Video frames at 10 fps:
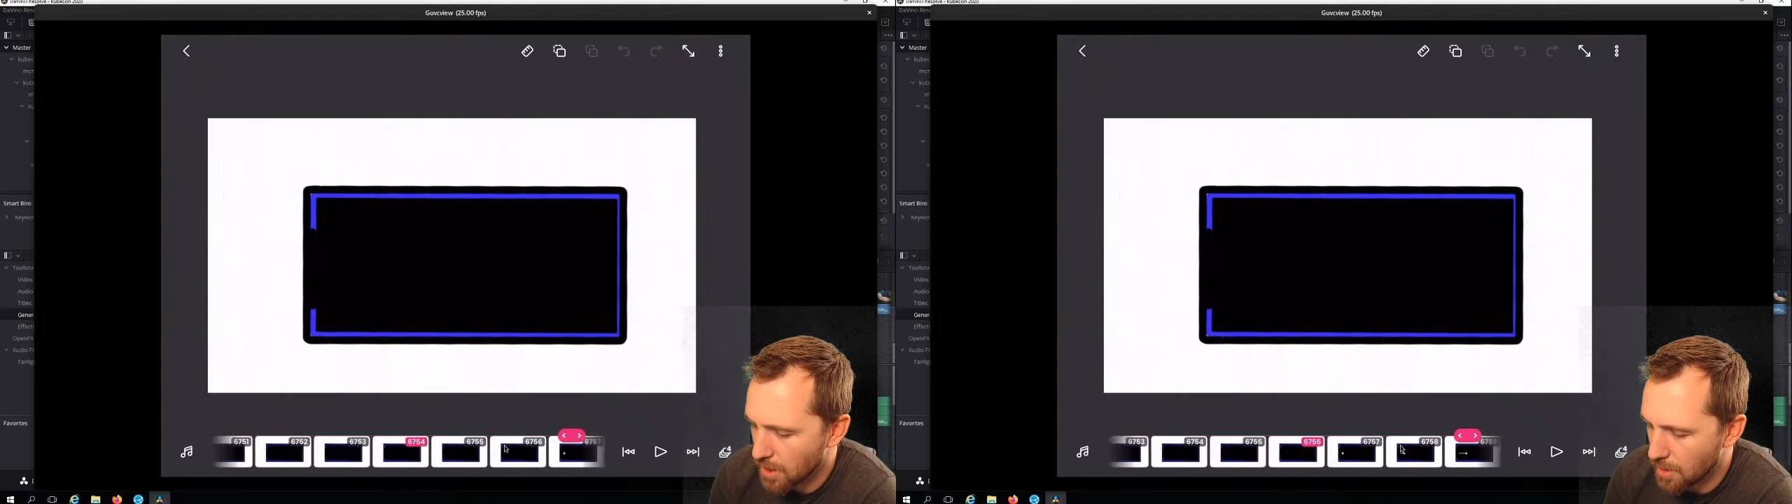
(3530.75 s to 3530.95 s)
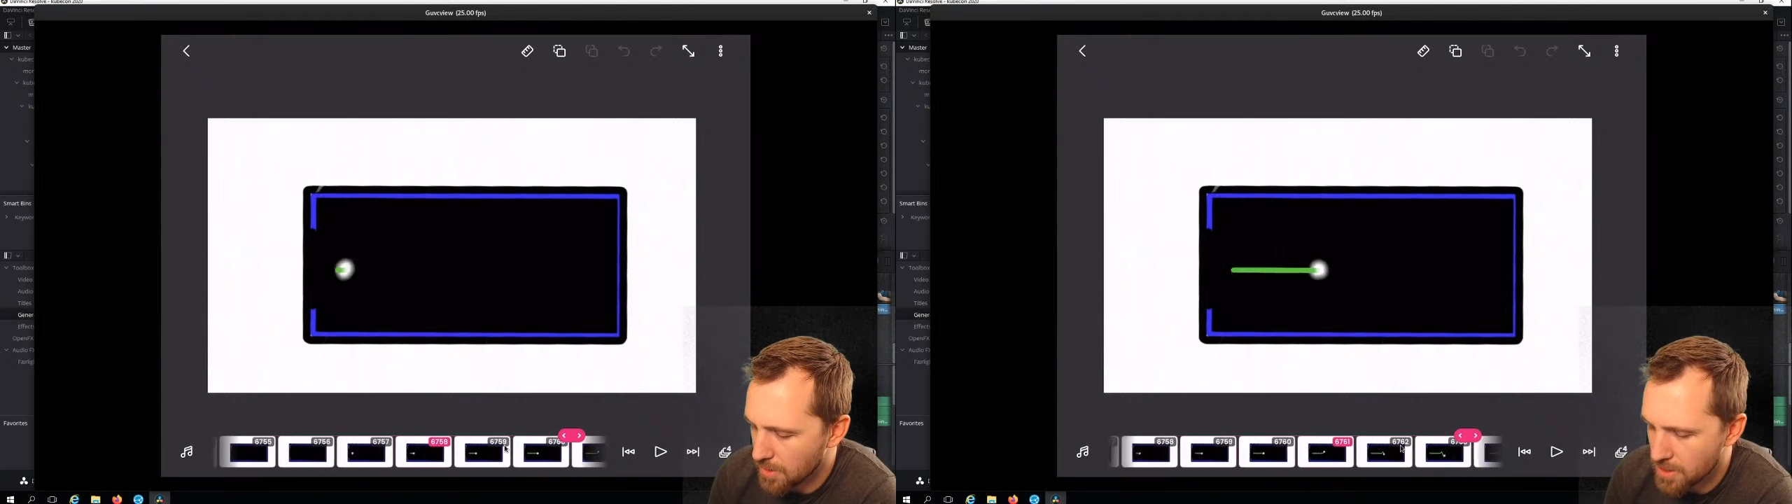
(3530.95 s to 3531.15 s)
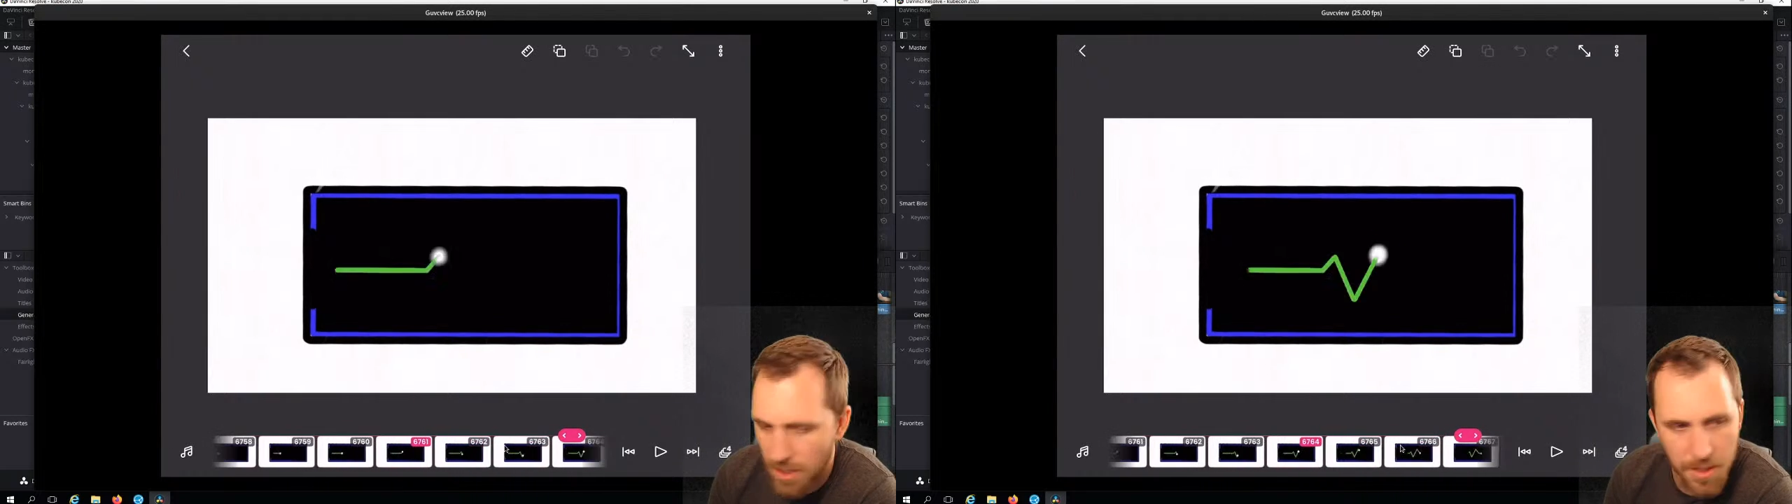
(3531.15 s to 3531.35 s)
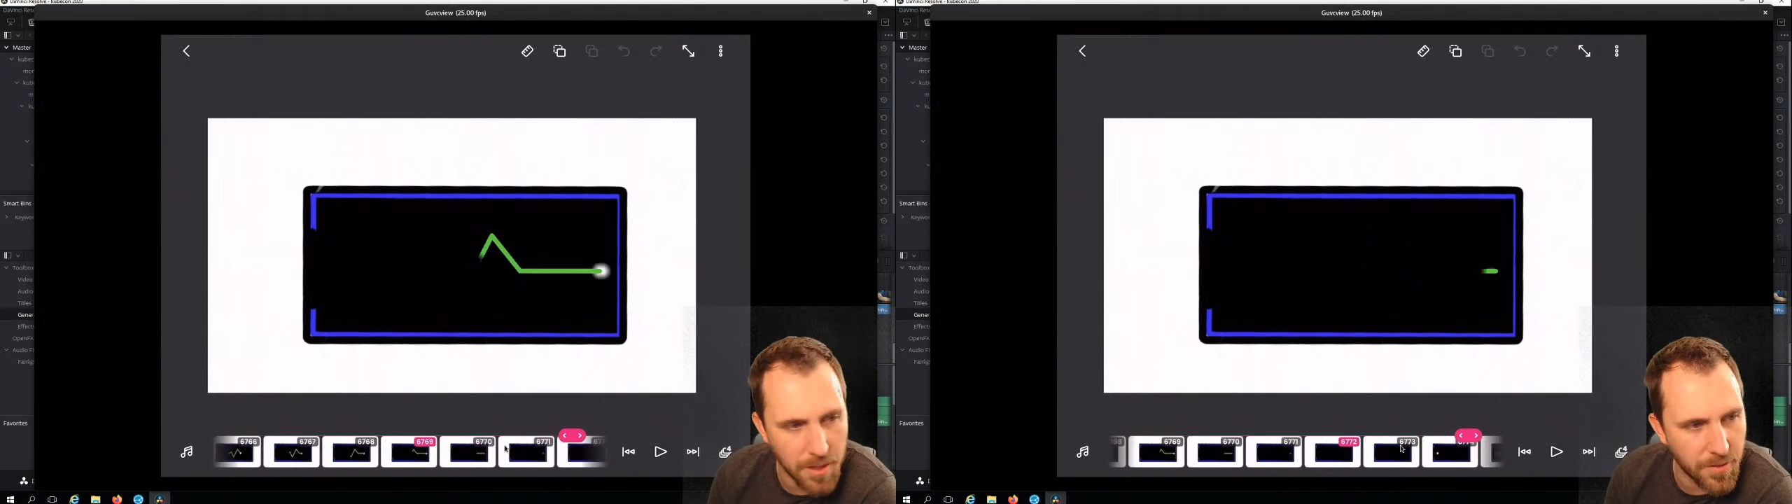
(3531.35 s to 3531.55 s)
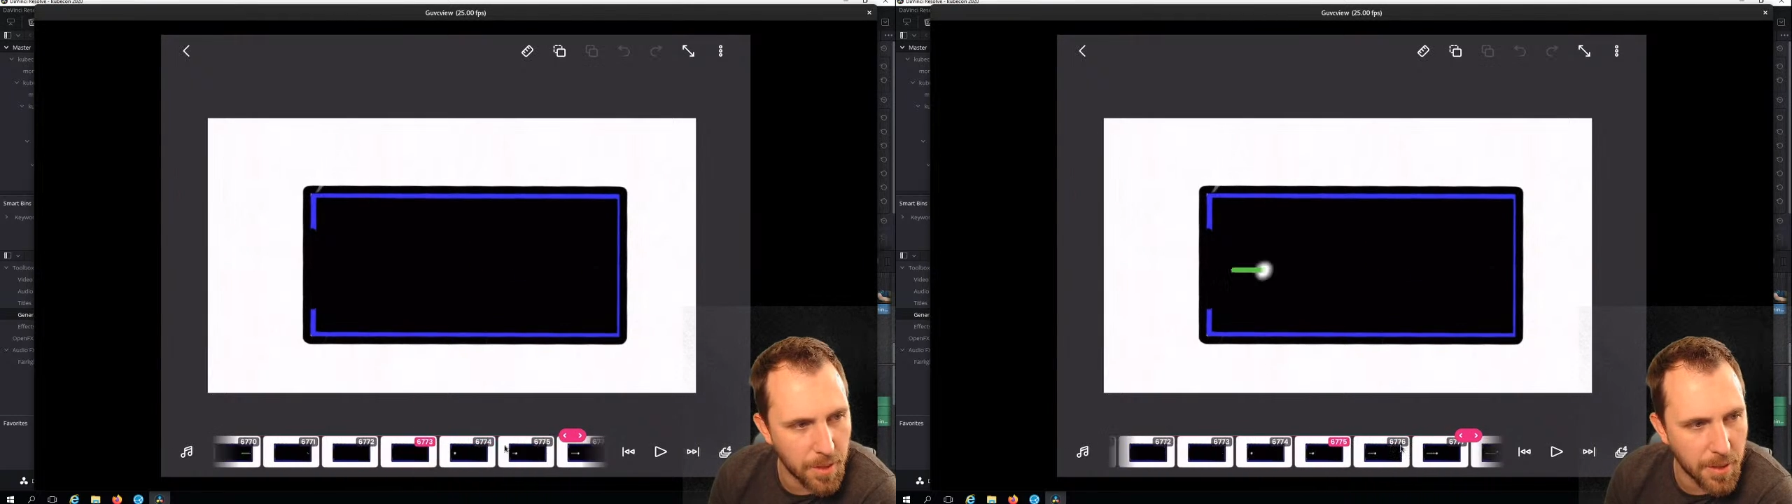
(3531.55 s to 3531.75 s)
it's not in there
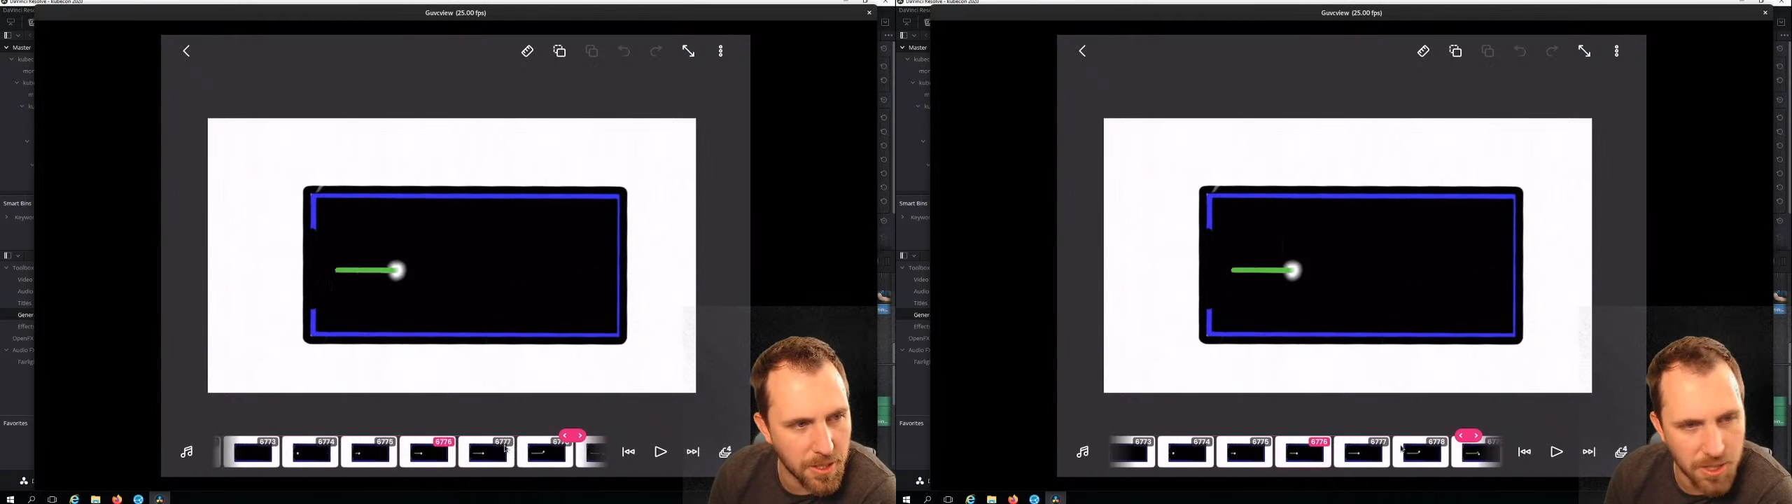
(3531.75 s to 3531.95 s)
very much.